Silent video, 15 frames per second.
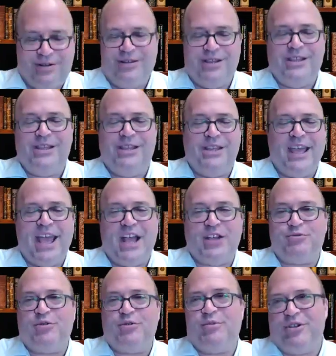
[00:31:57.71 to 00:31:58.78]
than the
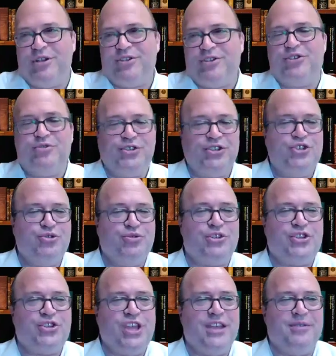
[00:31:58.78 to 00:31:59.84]
diaspora because Israel is a
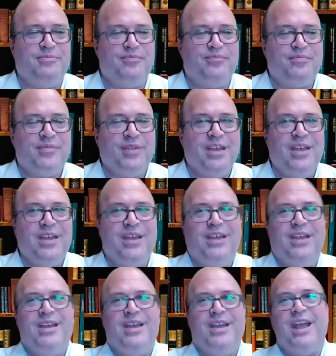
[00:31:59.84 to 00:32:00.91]
Jewish state,
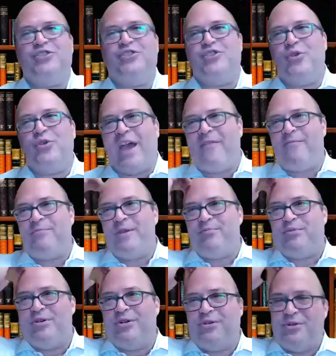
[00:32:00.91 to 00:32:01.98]
and so you have
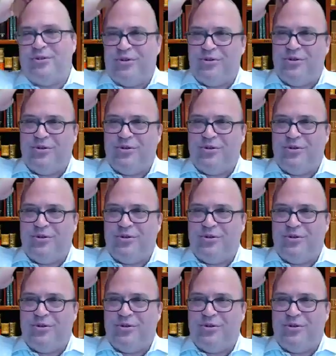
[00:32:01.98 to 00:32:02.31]
people,